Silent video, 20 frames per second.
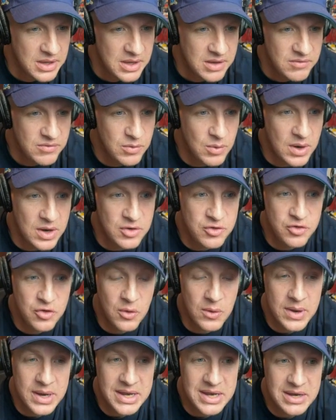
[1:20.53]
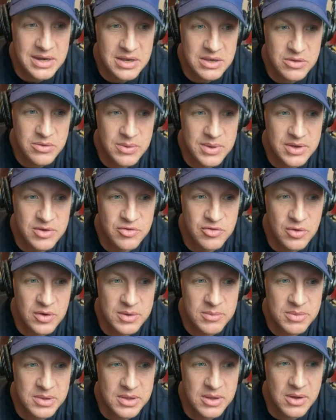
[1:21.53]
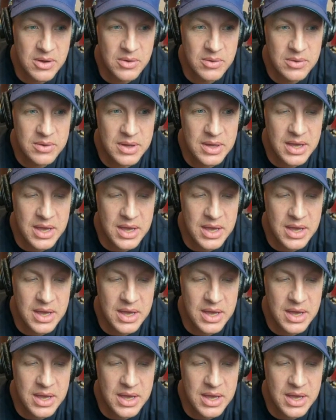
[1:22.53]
If you want to join, you can join below